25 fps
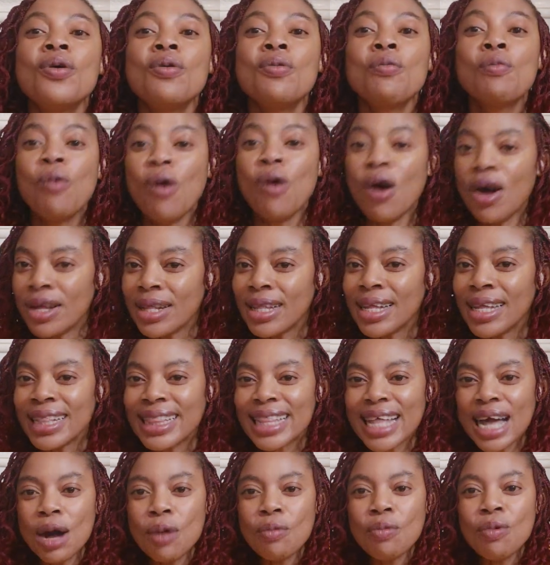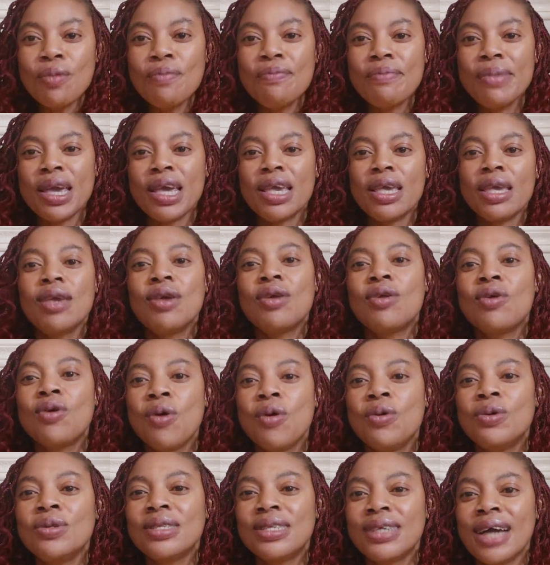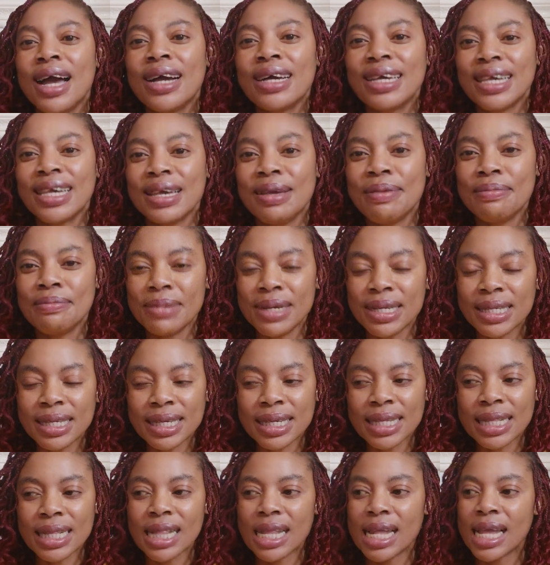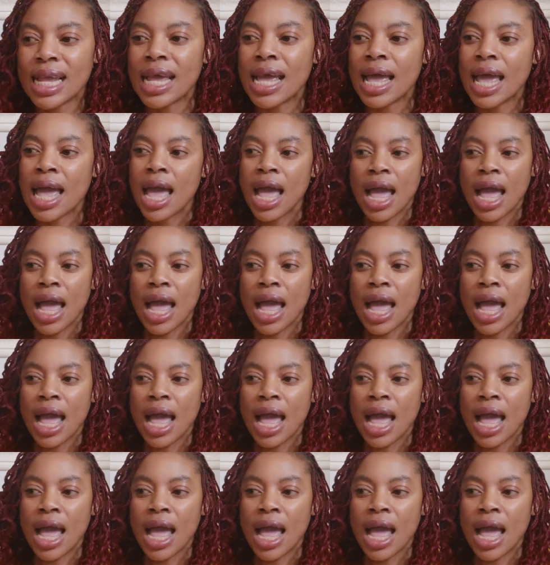one that will make you go dark immediately.